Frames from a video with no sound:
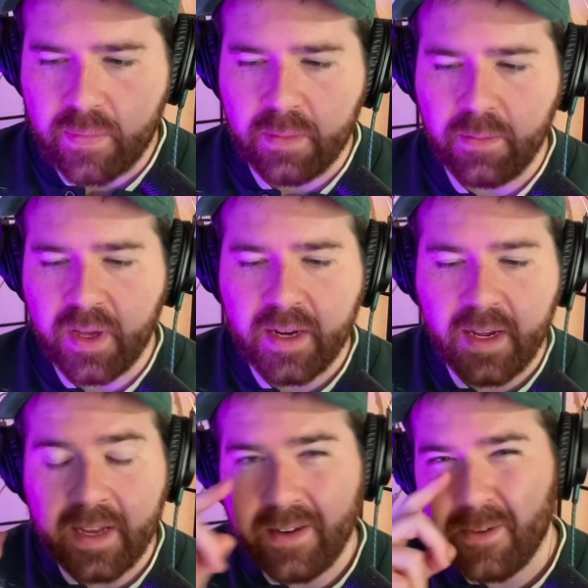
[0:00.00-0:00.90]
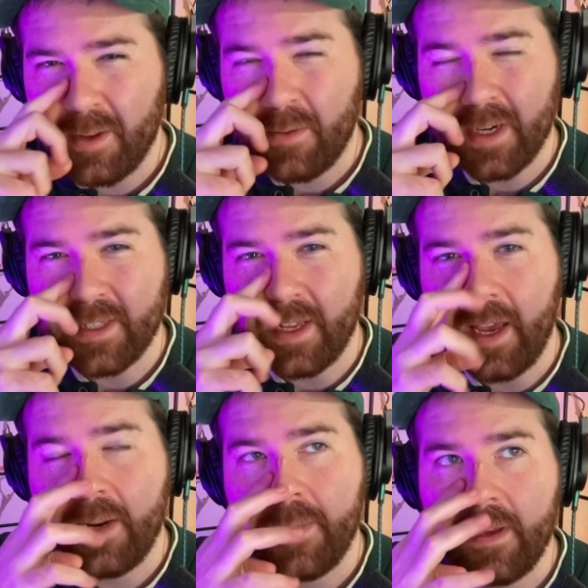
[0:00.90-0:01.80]
but I never really watched the
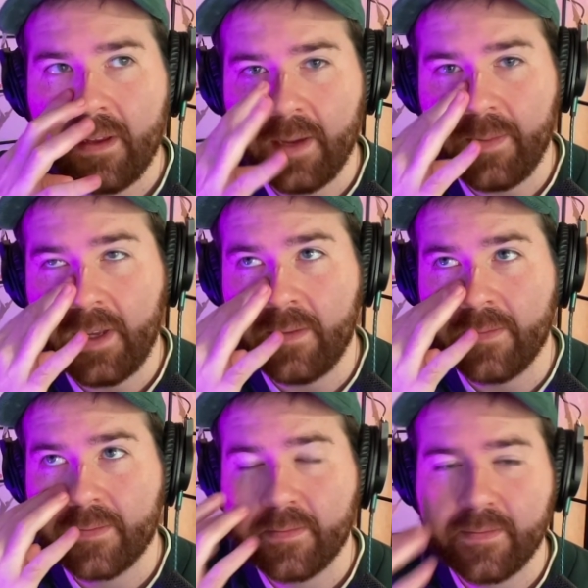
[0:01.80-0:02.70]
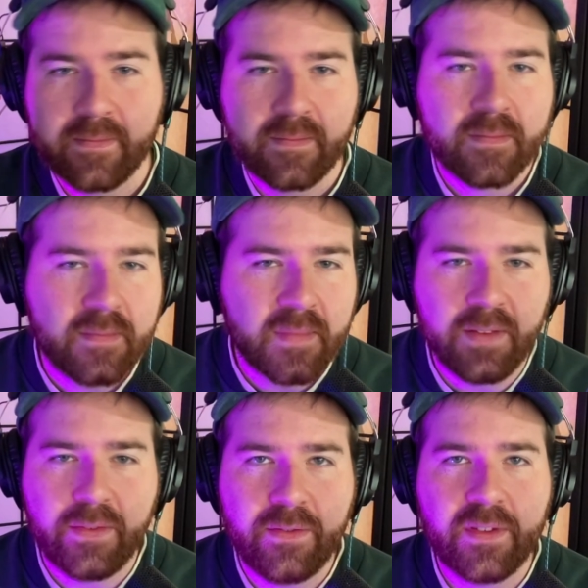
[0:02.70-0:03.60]
anime. I mean,
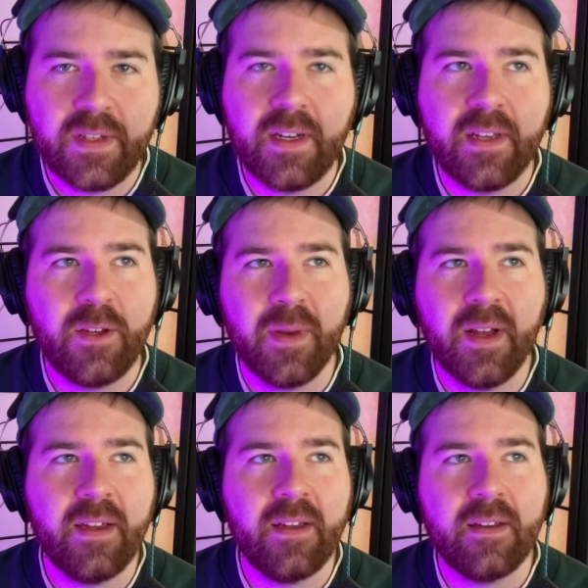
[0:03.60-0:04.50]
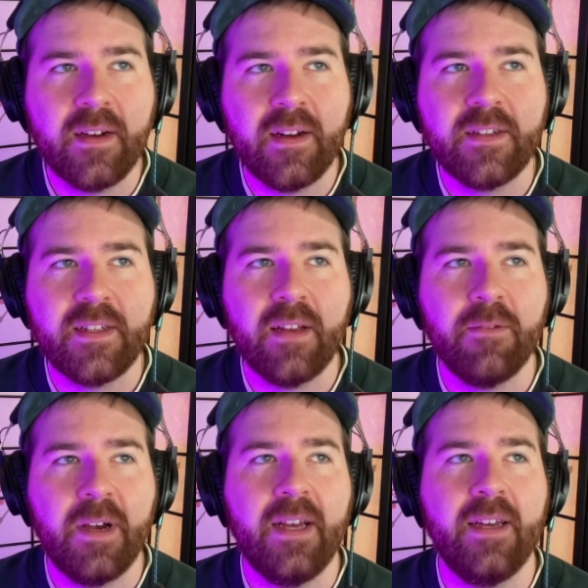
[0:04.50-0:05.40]
if you've seen it, you probably can understand
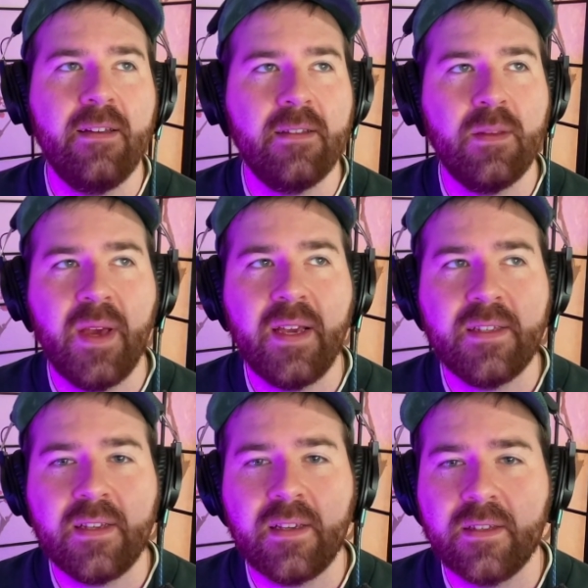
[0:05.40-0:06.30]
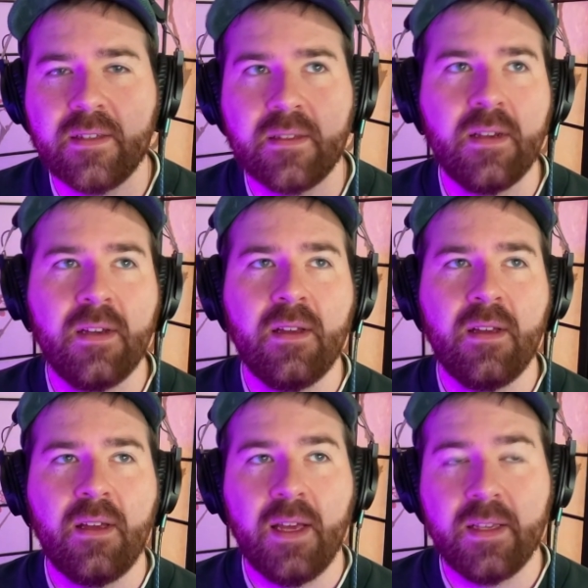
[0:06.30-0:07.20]
why. The pacing is
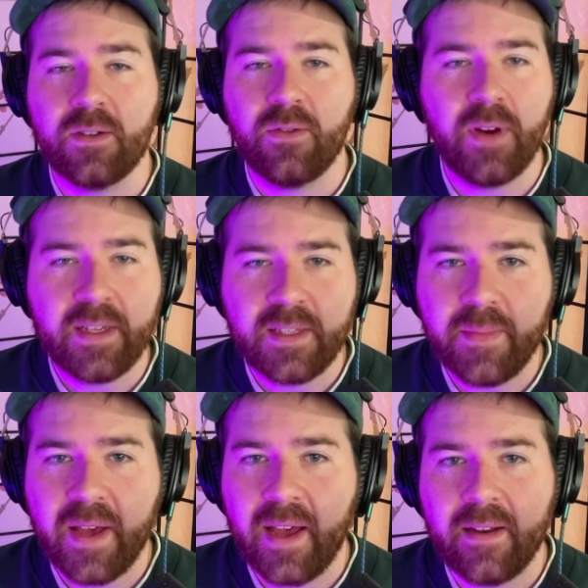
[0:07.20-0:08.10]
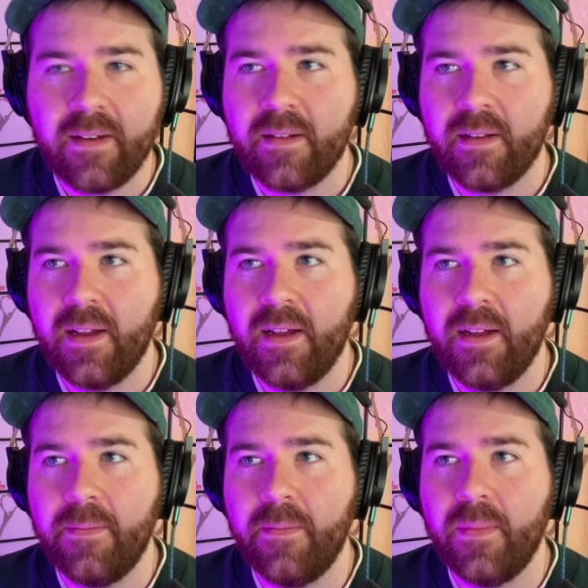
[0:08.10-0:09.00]
crazy bad.
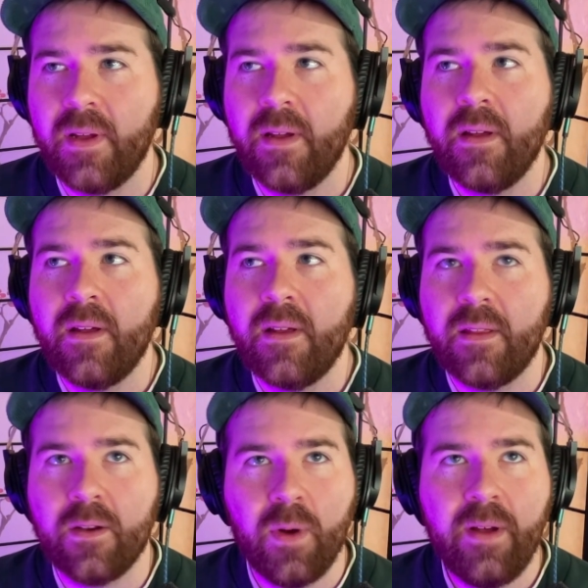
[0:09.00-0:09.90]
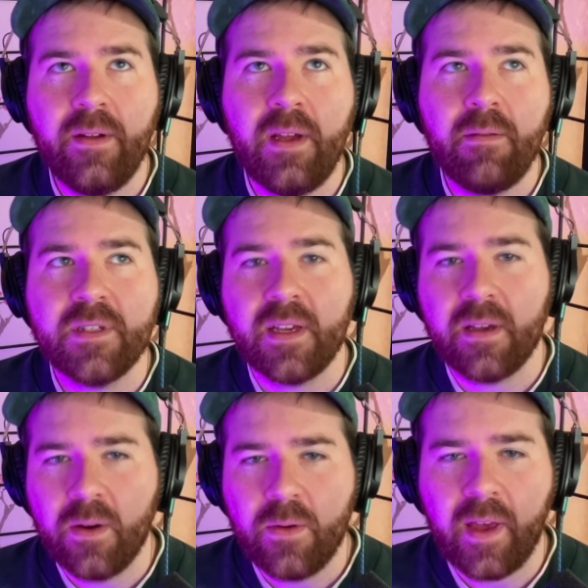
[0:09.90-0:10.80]
The quality, it was like
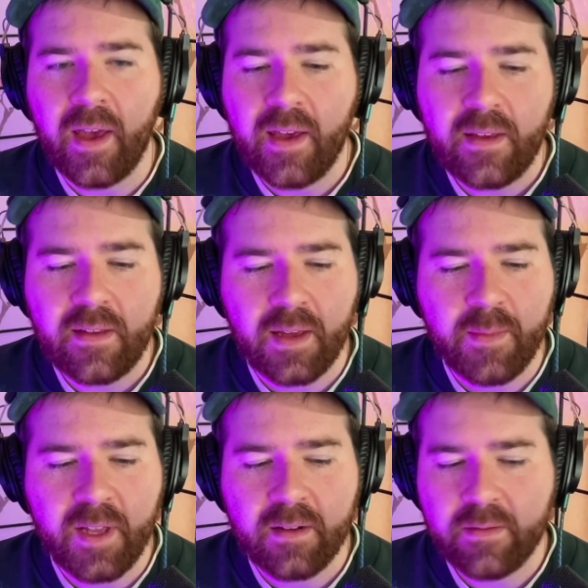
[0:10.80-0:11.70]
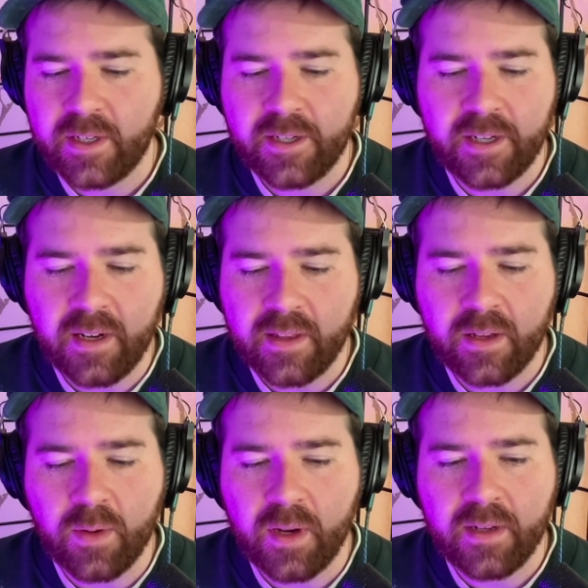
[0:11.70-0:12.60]
okay. I mean, I don't want to shit on the
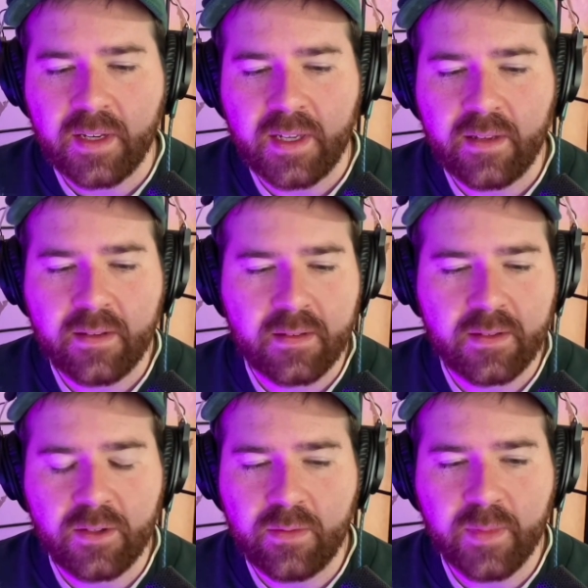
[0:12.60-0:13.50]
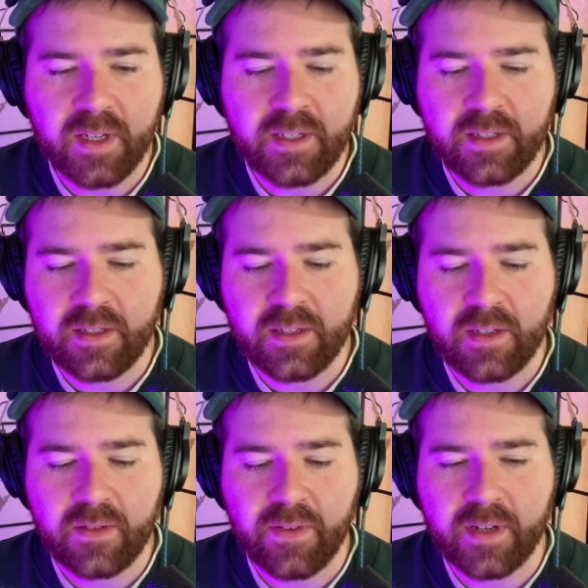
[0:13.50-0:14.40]
quality too much, just
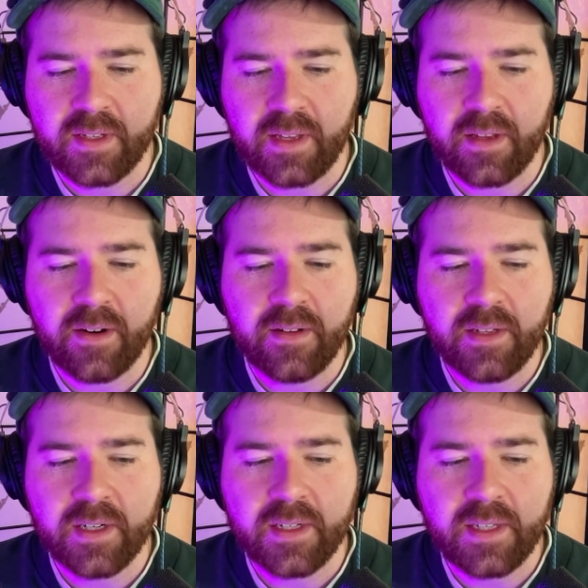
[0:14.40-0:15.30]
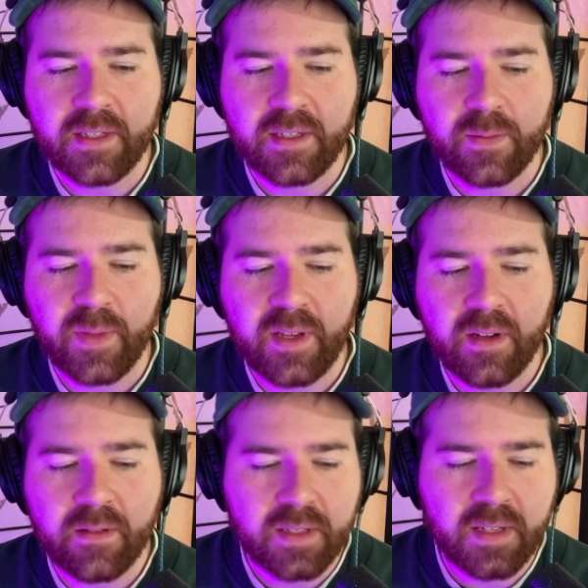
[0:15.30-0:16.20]
as far as like the earlier seasons, but
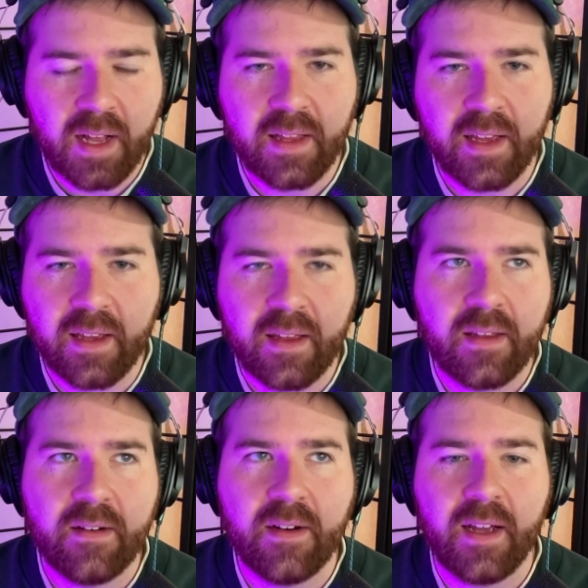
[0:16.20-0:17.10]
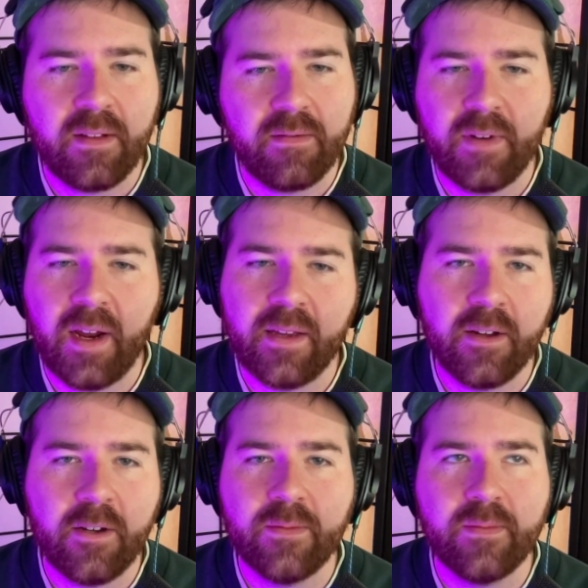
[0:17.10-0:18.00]
it's not like you're not riding
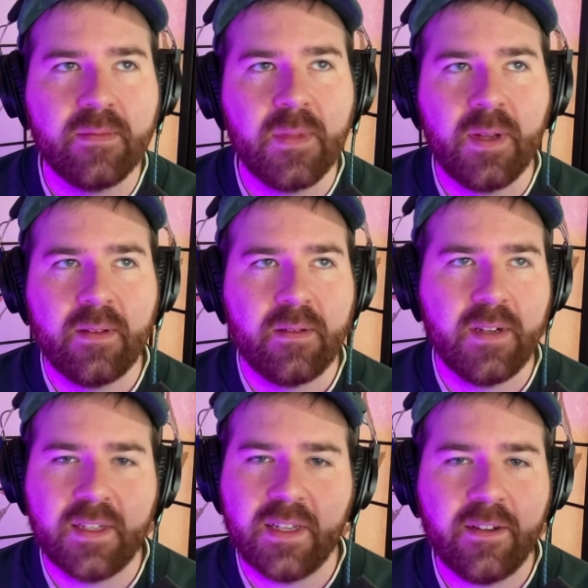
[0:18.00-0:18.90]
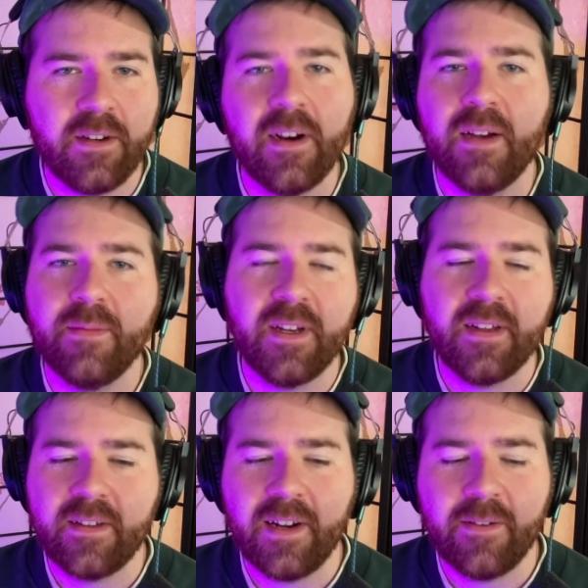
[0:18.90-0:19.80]
home, you're not telling your
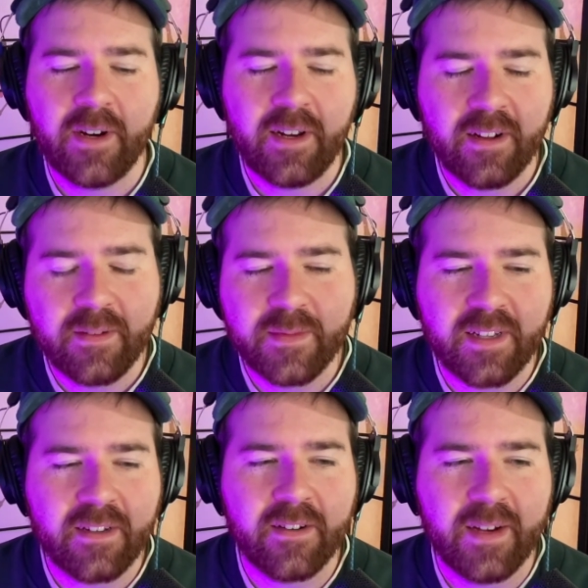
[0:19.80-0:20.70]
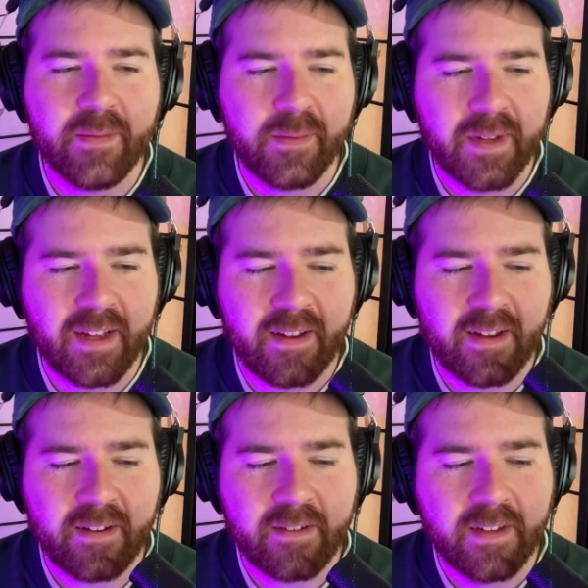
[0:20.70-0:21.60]
grandma, you're not running home telling grandma about
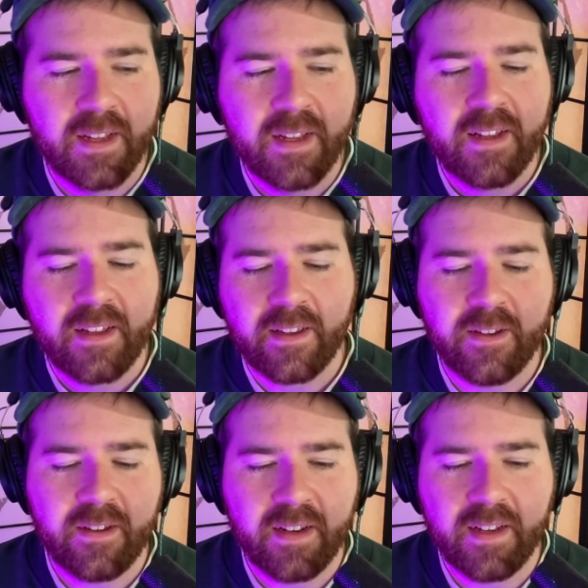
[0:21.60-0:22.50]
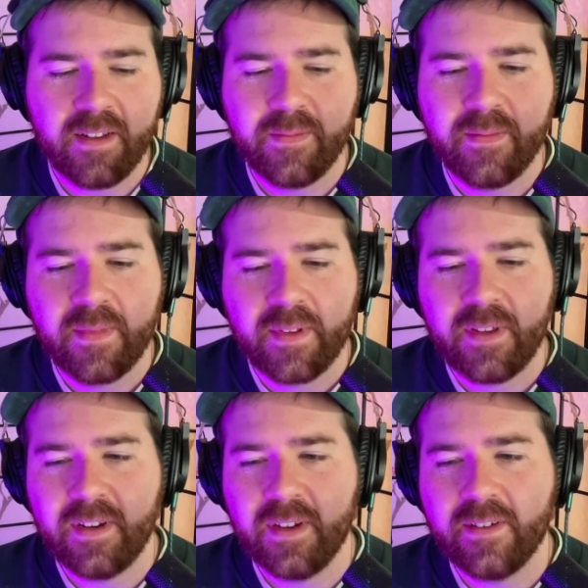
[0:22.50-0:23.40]
how good
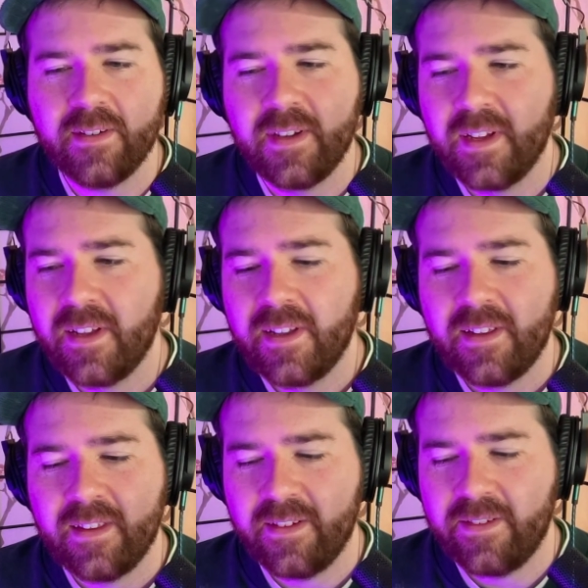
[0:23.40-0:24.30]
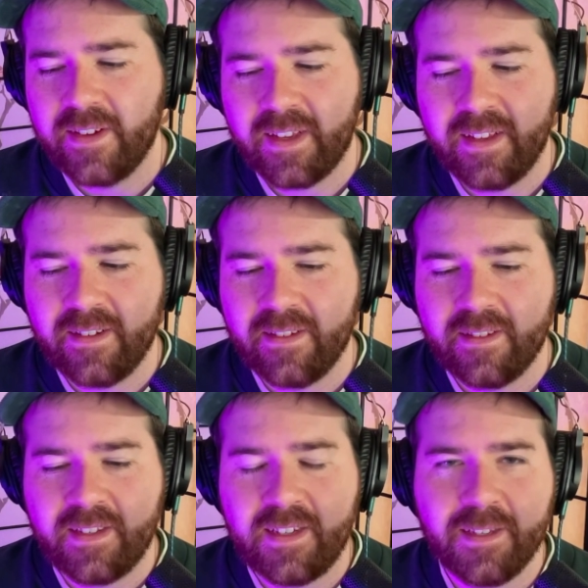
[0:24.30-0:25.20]
the fucking
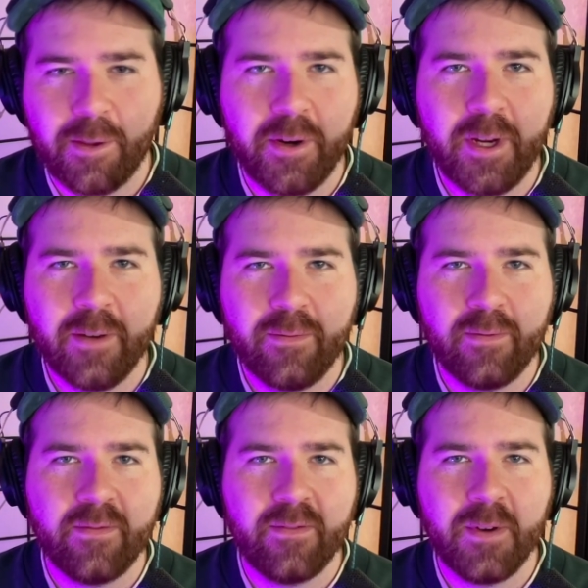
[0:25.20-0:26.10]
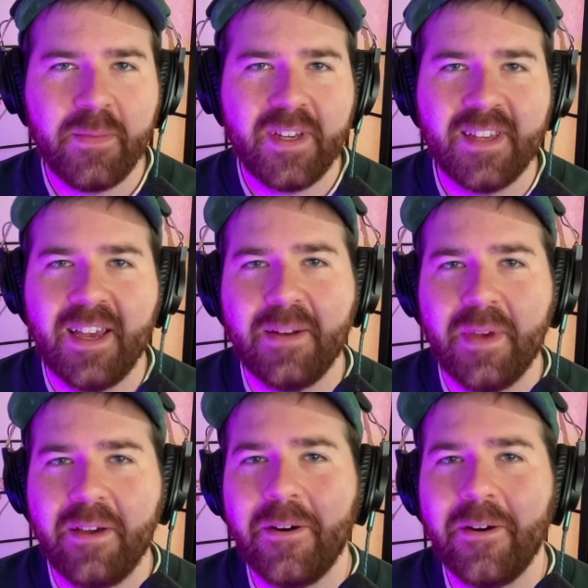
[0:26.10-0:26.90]
season 3 of One Piece anime